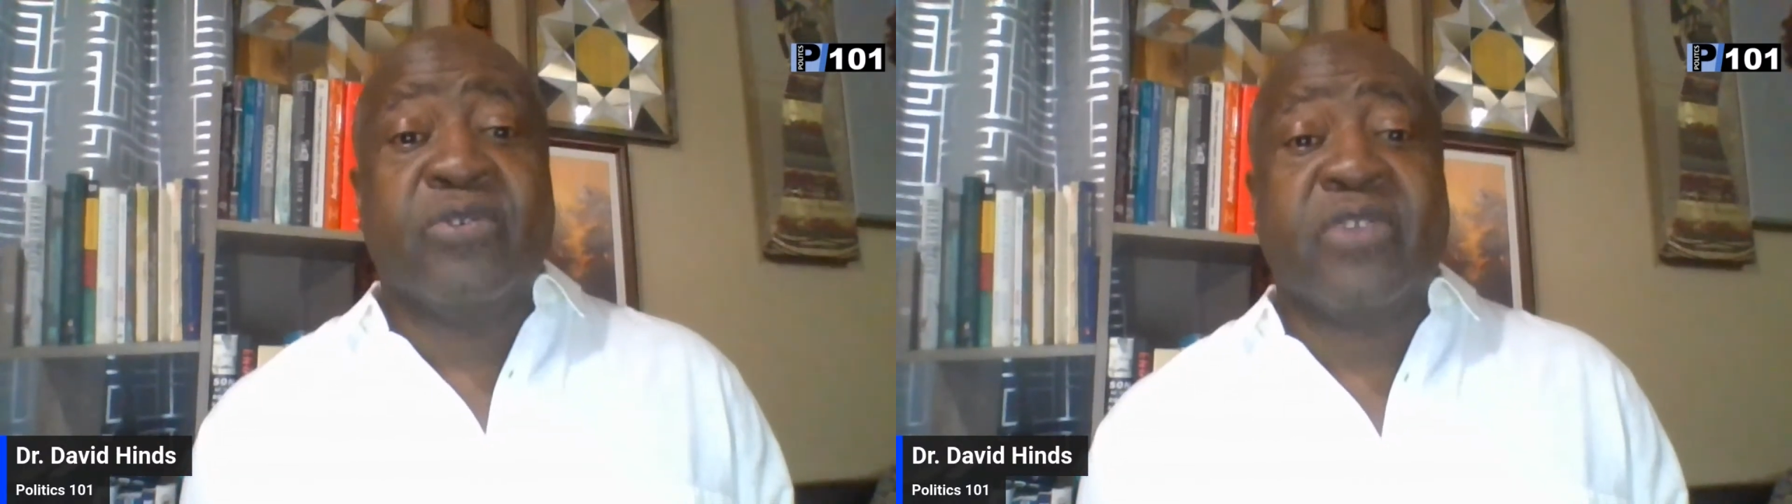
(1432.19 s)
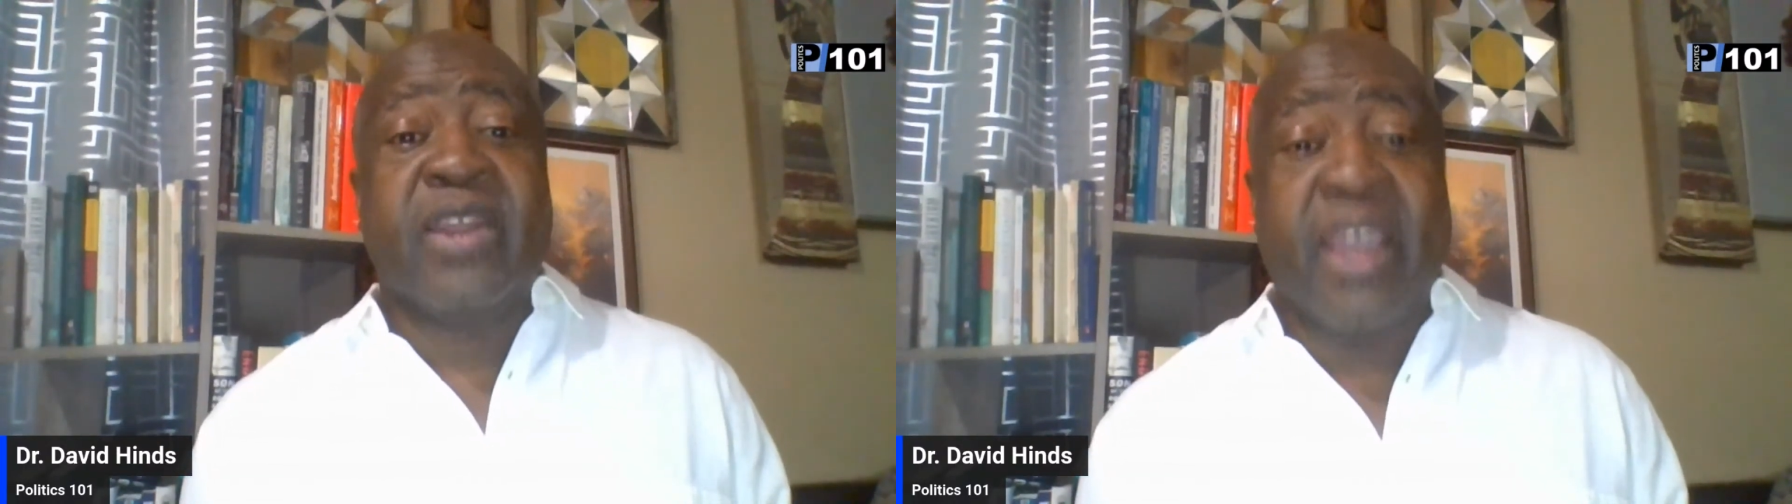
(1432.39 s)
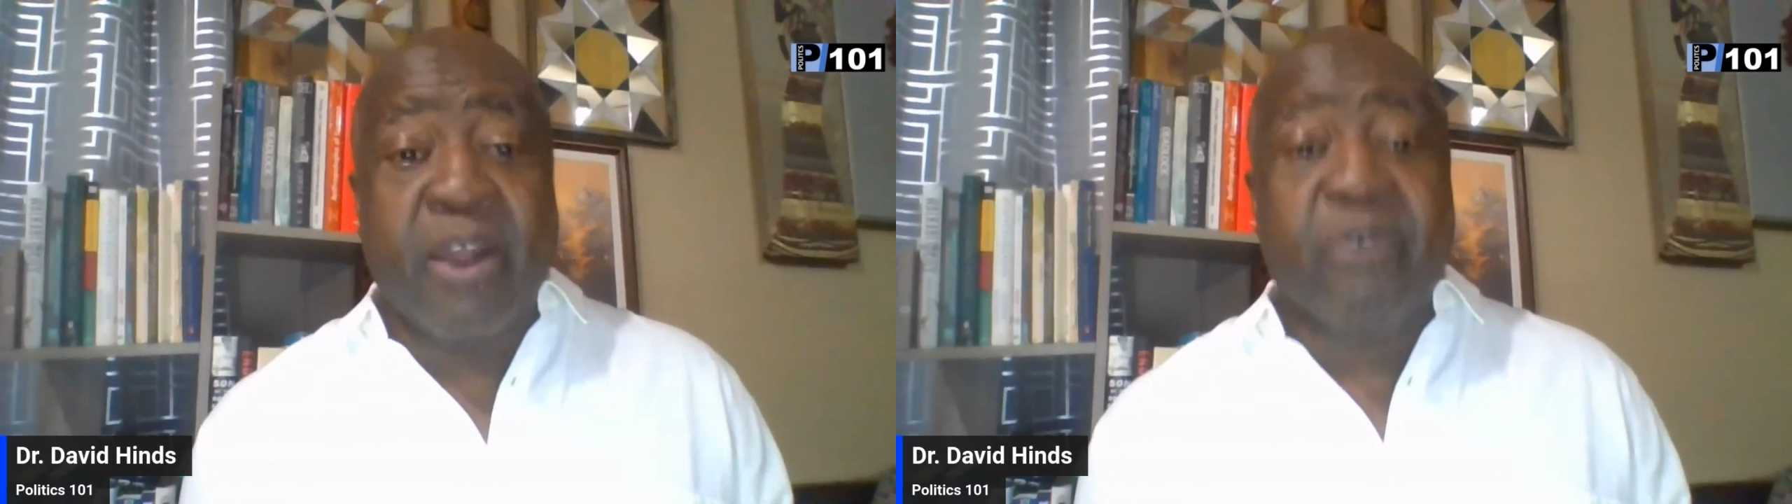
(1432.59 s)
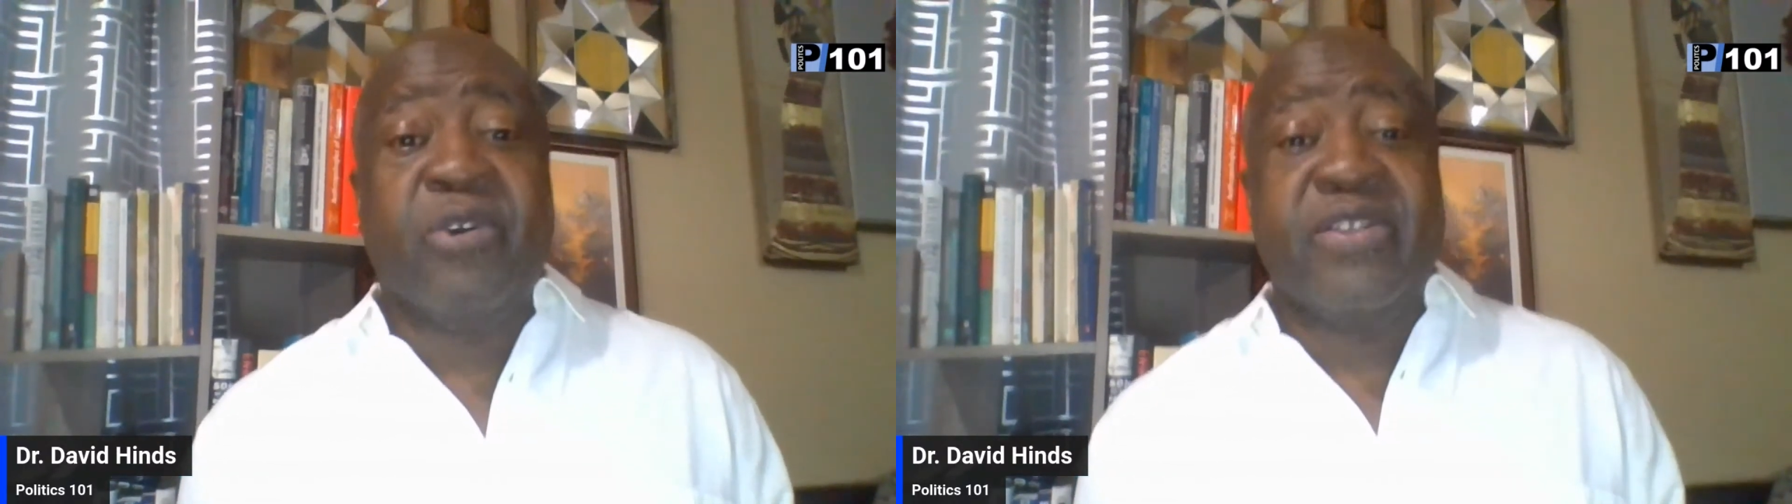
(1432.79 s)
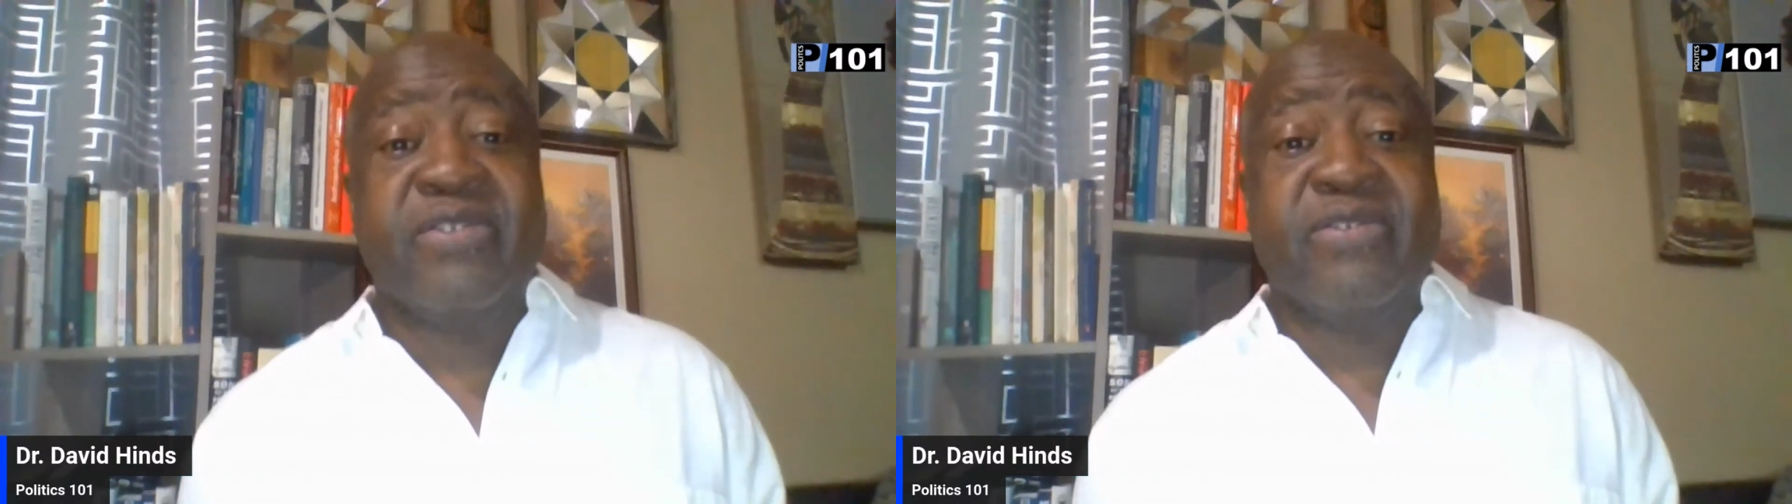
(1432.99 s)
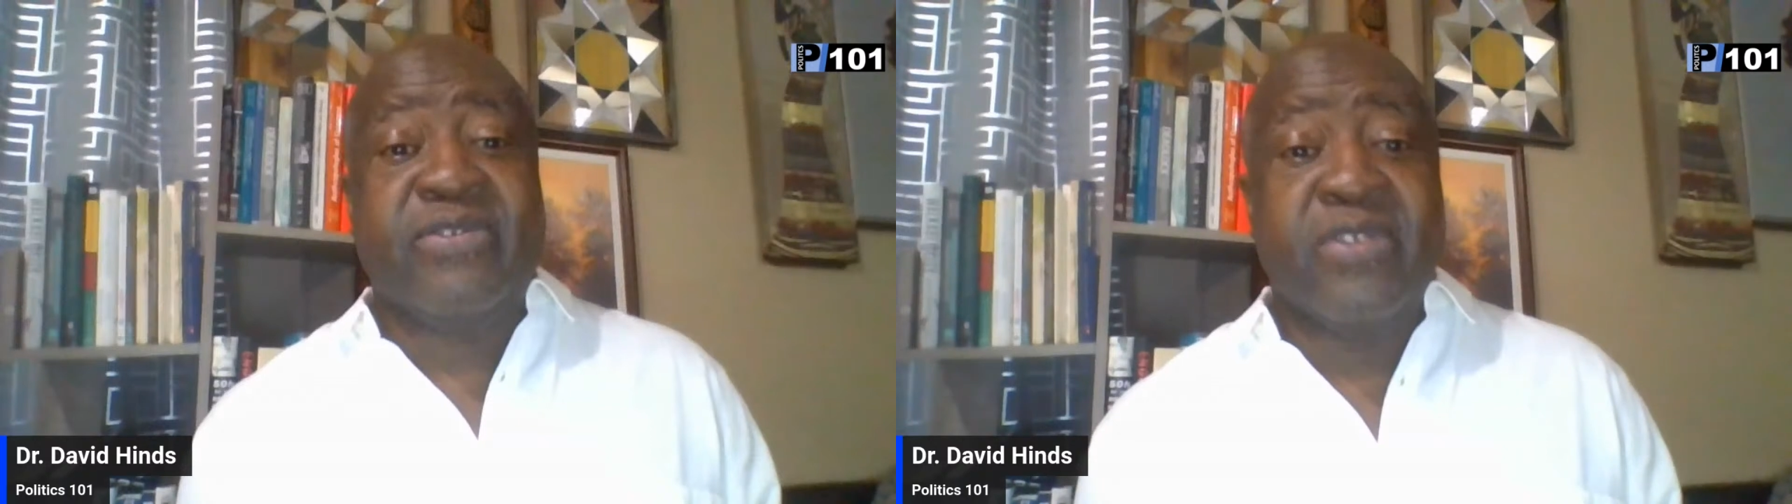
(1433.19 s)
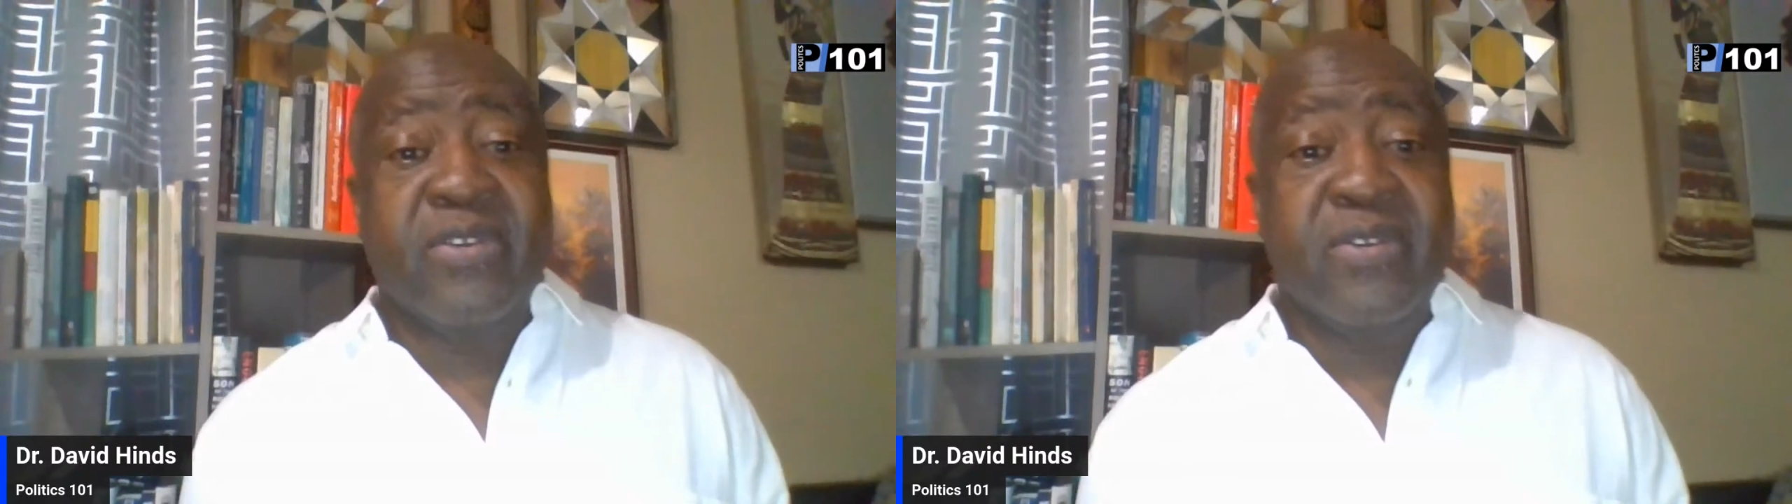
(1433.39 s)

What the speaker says: and heroines